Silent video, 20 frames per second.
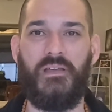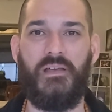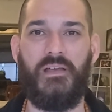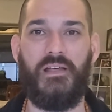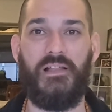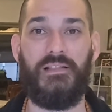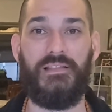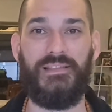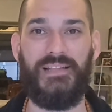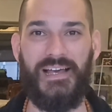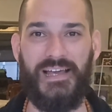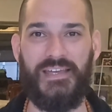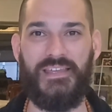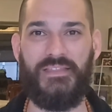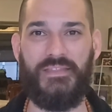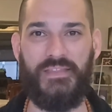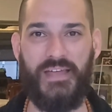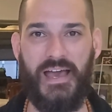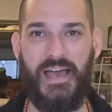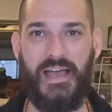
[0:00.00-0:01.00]

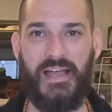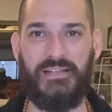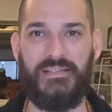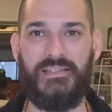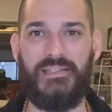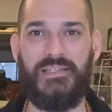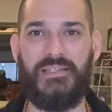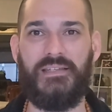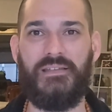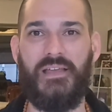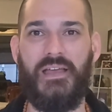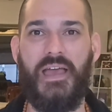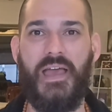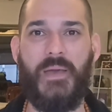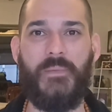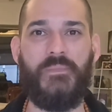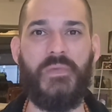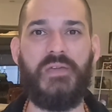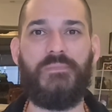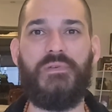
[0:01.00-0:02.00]
like that,
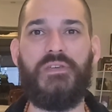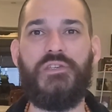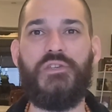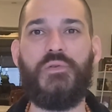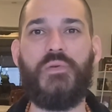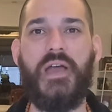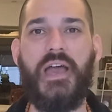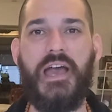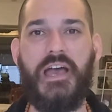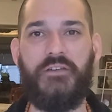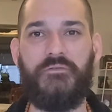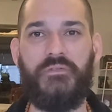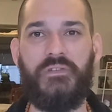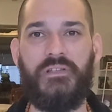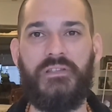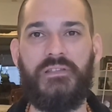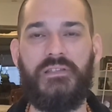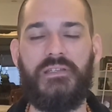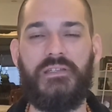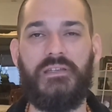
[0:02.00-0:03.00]
and maybe you
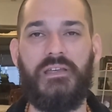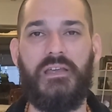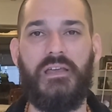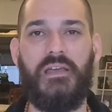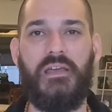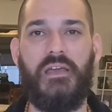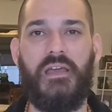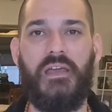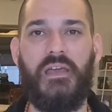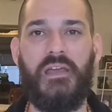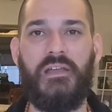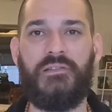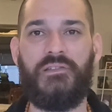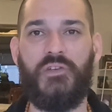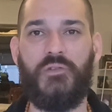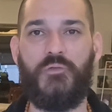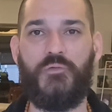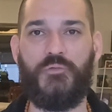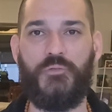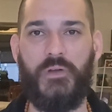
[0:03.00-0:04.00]
haven't
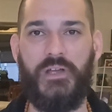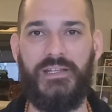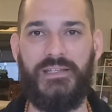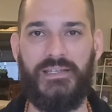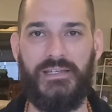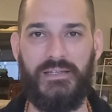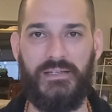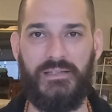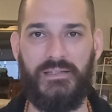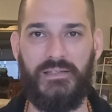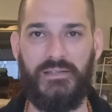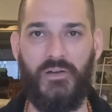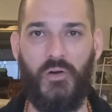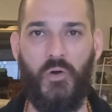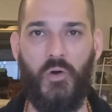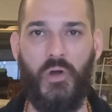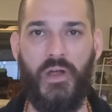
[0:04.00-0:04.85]
integrated or